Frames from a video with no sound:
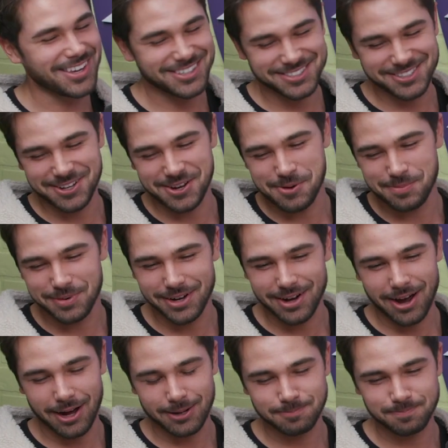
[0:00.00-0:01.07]
guess so. But
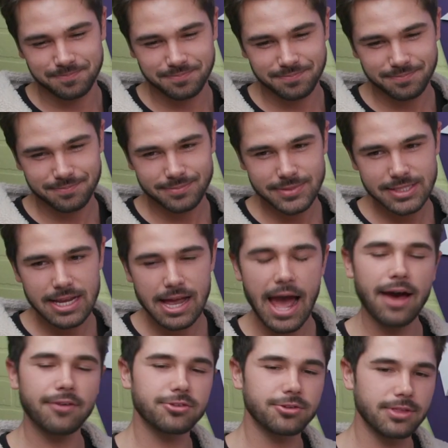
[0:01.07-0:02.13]
um,
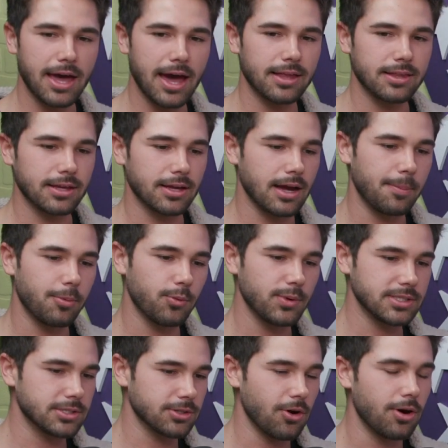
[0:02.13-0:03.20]
after that, like a couple
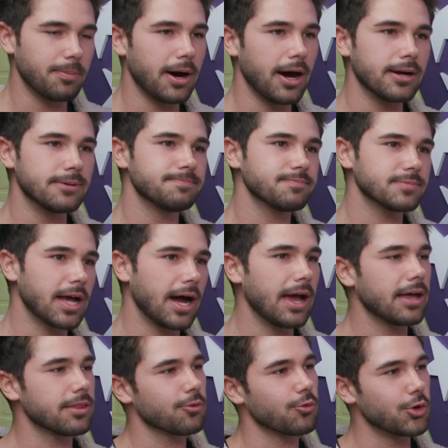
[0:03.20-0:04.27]
weeks had gone by, I
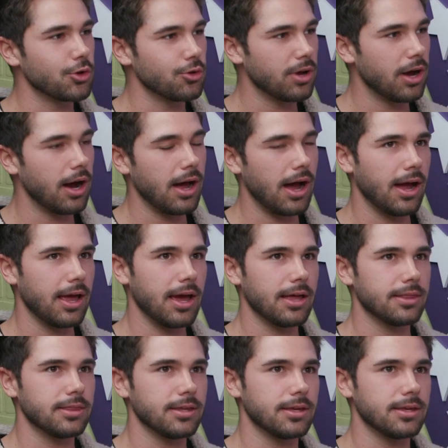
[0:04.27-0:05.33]
had the re- uh, I
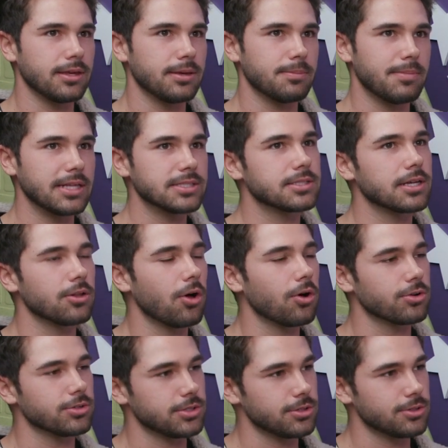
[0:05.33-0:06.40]
had the men's tell
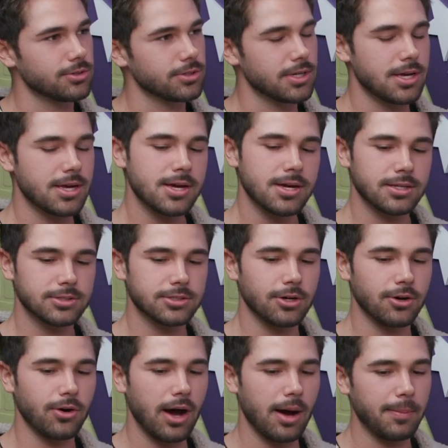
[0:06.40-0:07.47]
all to do.
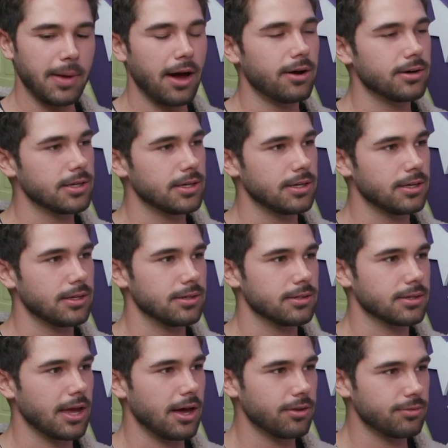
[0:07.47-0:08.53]
So I'm out
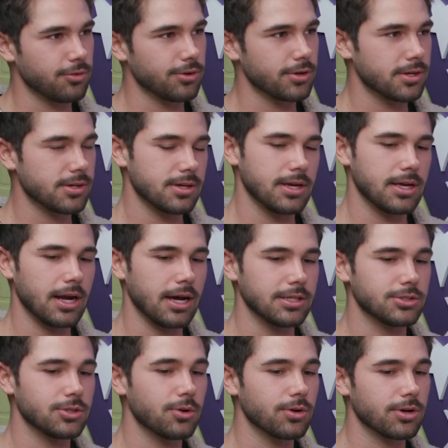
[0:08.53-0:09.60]
in California, and I
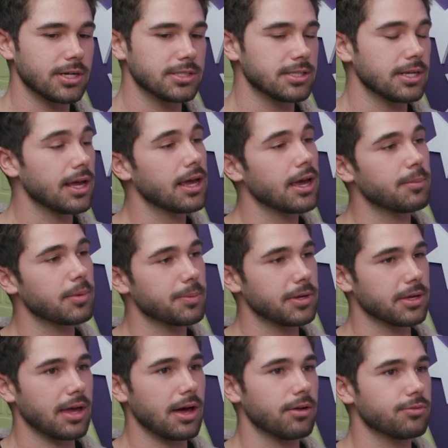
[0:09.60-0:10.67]
told her I said, "Hey, I'm gonna be
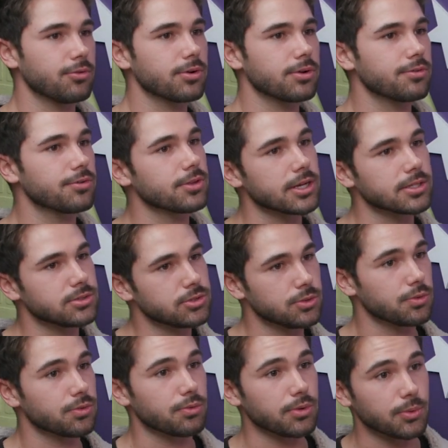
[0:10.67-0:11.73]
in California for like
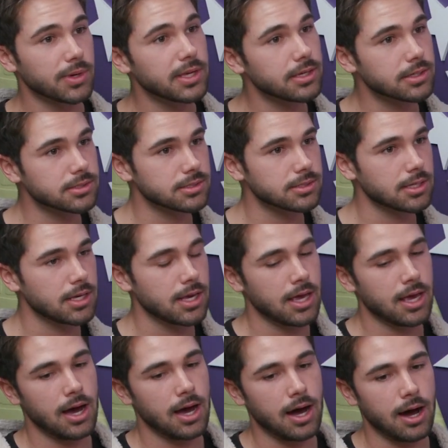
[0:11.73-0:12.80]
two, three weeks.
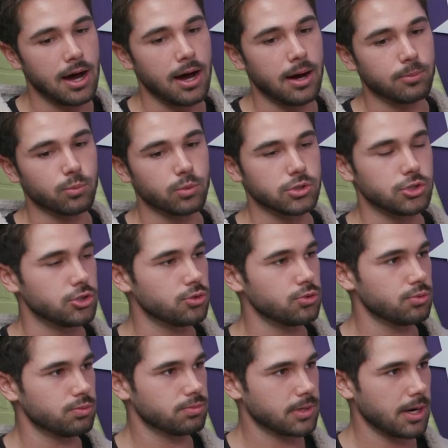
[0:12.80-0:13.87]
Um, would
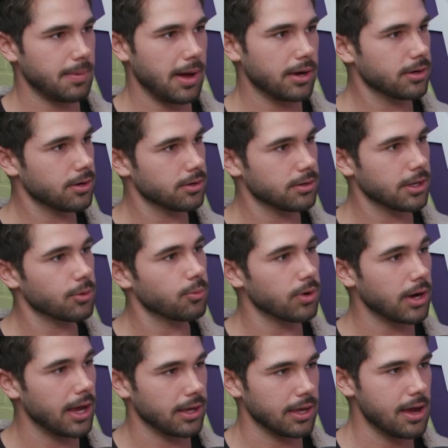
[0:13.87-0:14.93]
you come out here and like
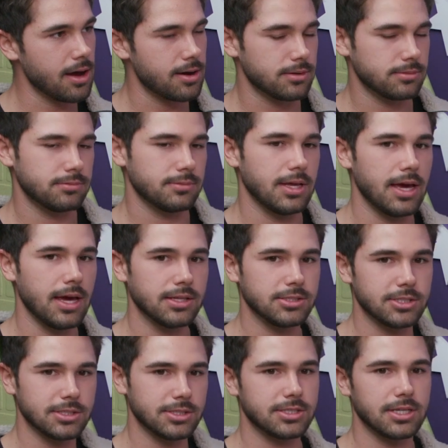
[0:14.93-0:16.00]
want to hang out?" And
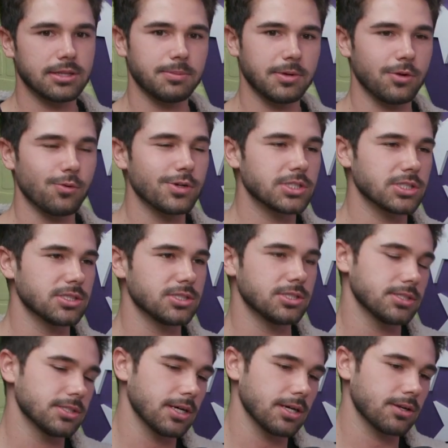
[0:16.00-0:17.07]
she had said to me originally,
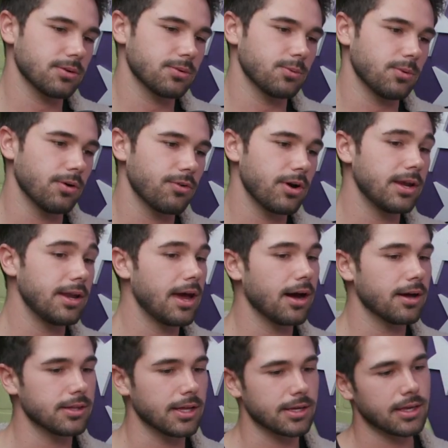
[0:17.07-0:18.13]
she's like, "Well, right
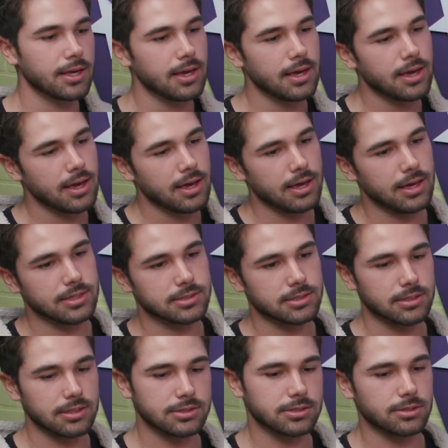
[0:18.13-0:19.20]
now, like." it's
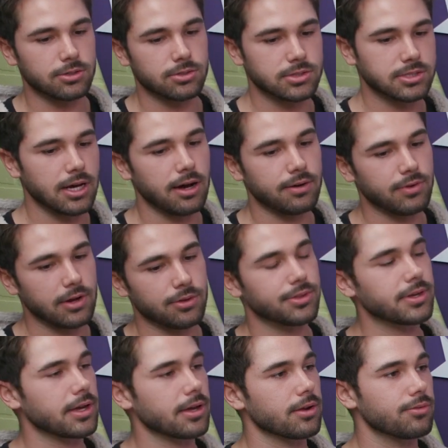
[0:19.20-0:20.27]
a it's a little tough. I don't
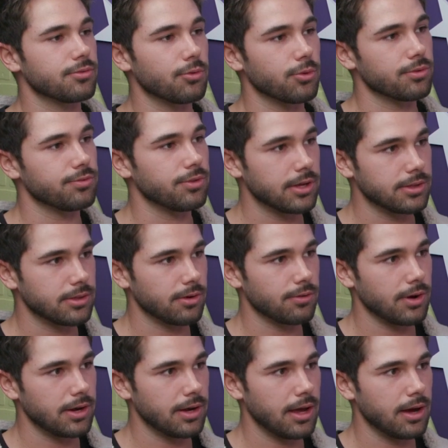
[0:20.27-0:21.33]
think I could afford a flight there
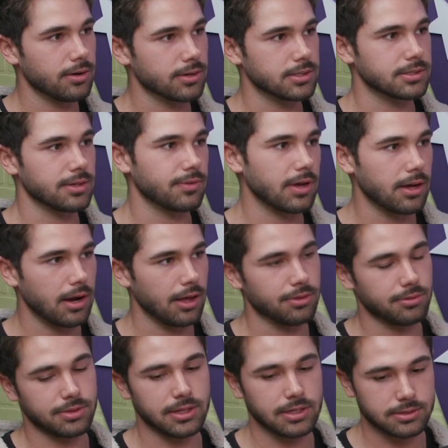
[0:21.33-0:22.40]
right now because mm-hmm. I've got
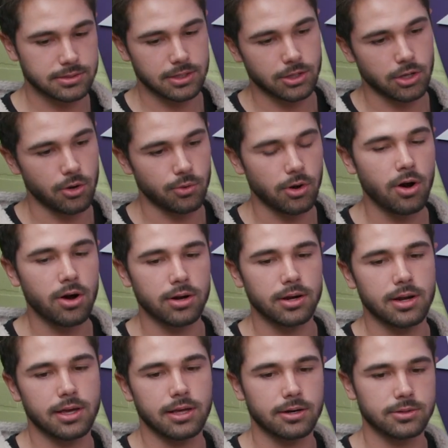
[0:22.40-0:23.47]
other things like going
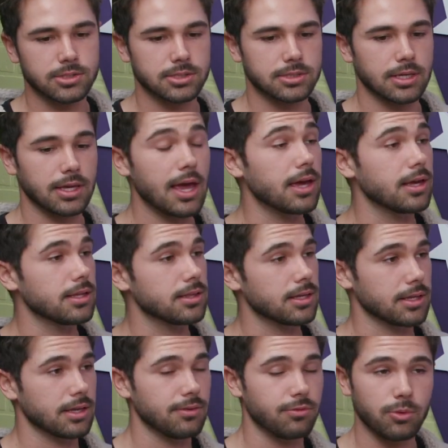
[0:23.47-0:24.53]
on. And I was just like, hey,
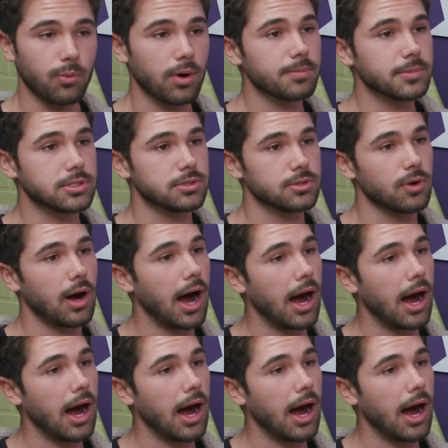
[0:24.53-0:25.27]
like if you want me to,